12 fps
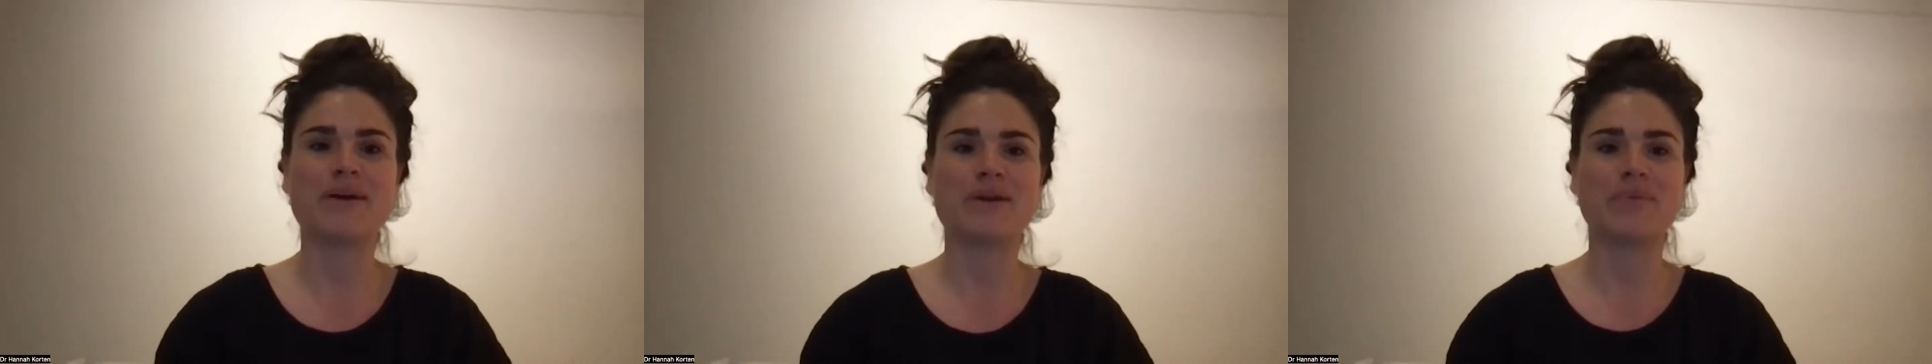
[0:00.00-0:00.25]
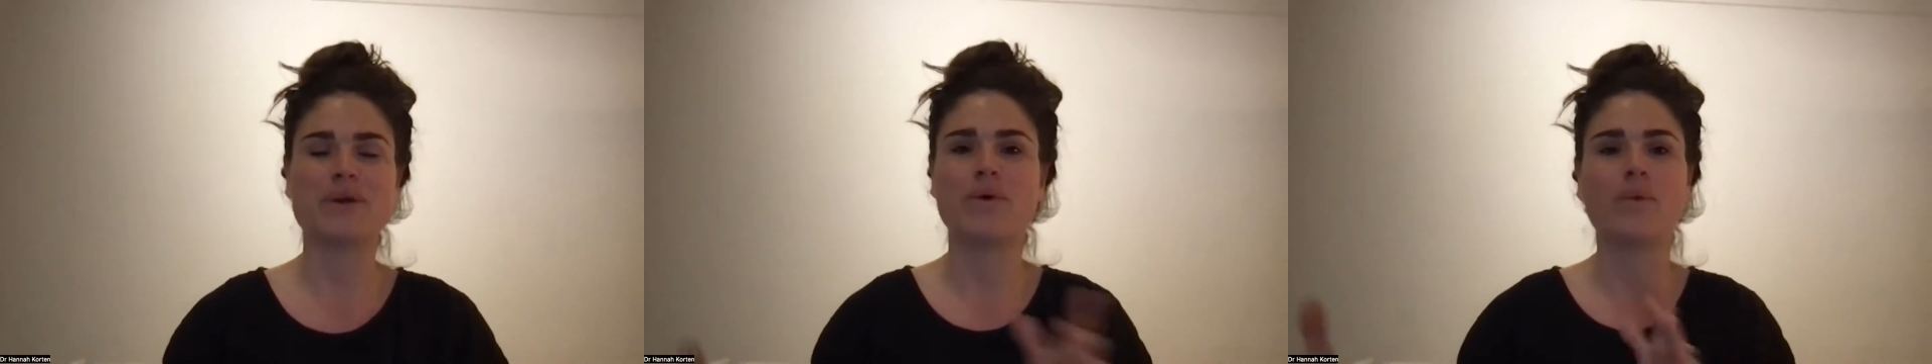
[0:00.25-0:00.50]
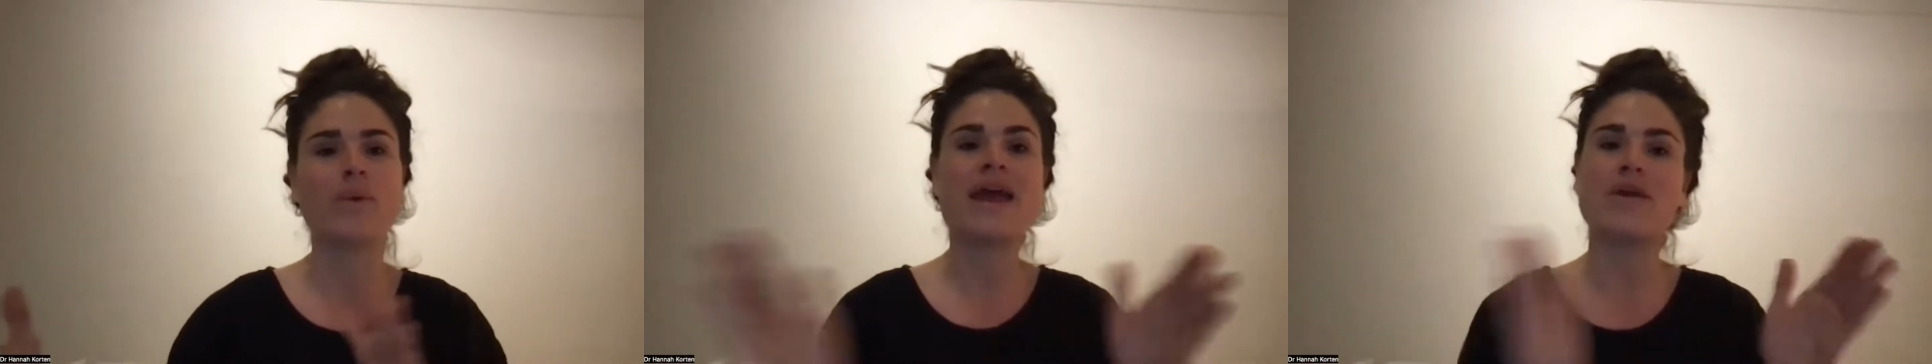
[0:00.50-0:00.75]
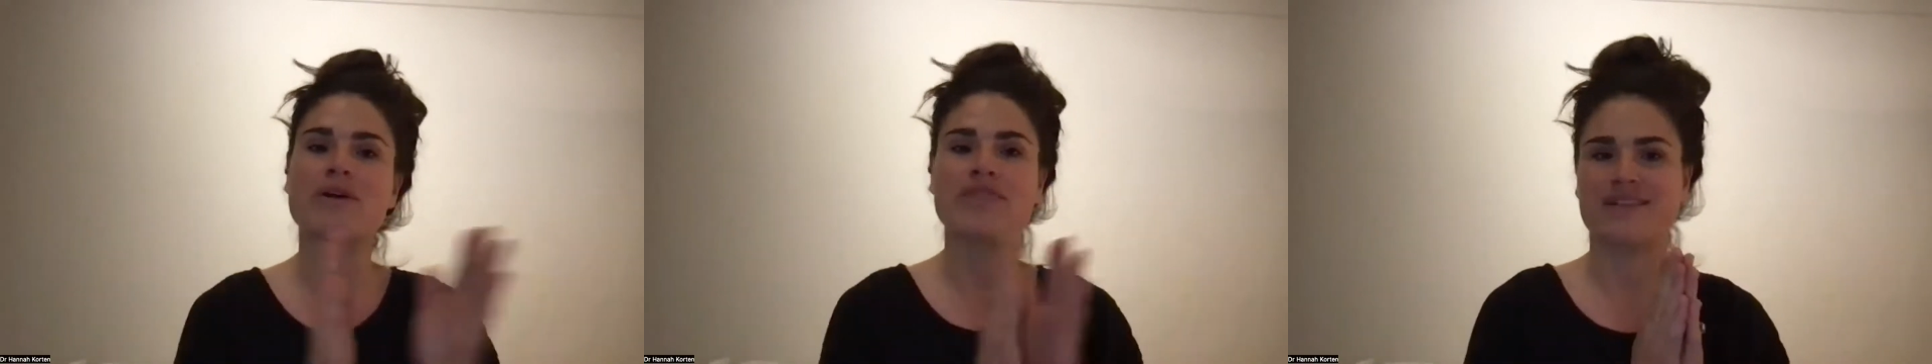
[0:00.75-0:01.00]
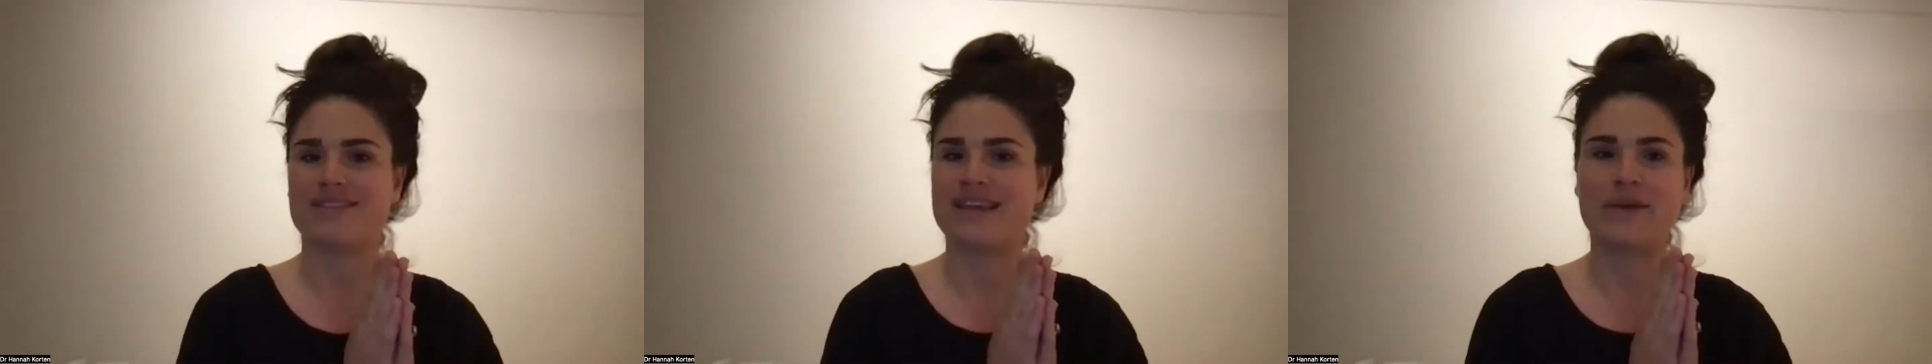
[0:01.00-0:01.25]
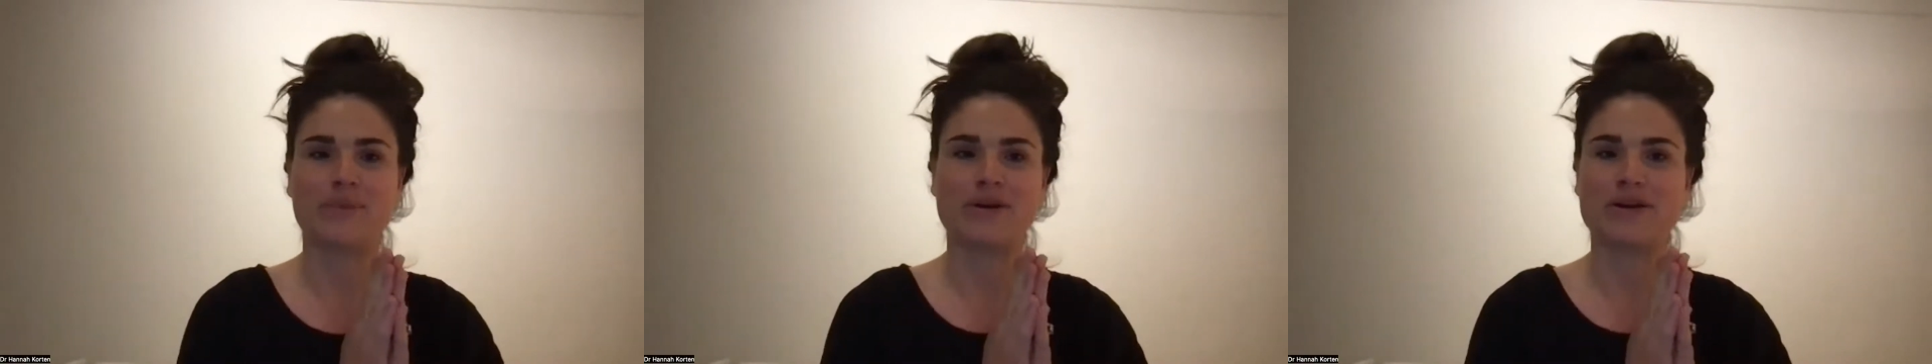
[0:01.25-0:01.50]
but we were way within
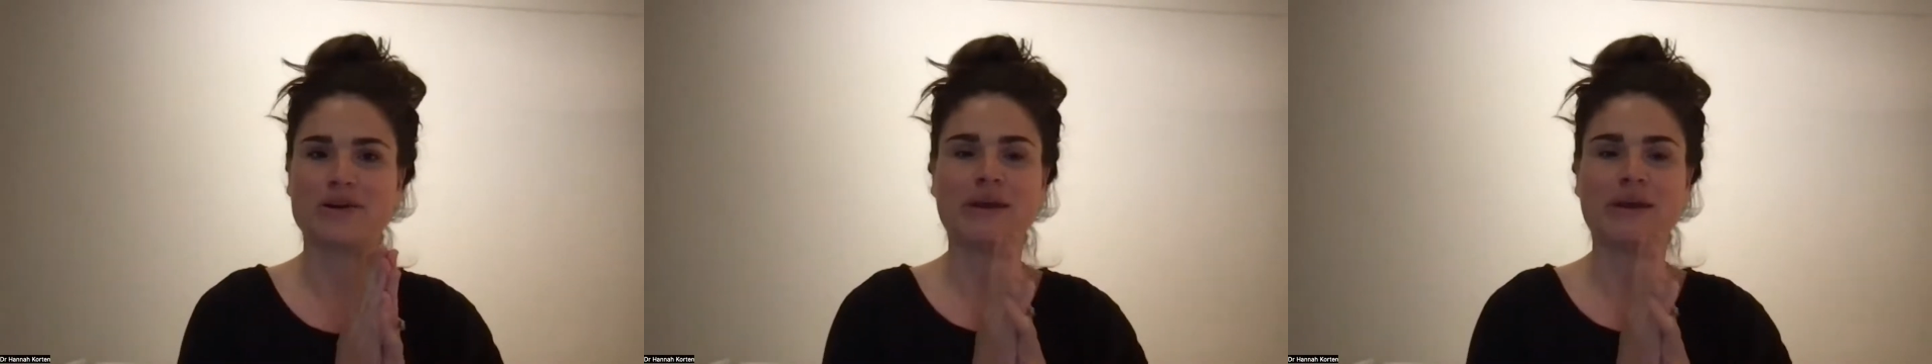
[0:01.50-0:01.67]
that window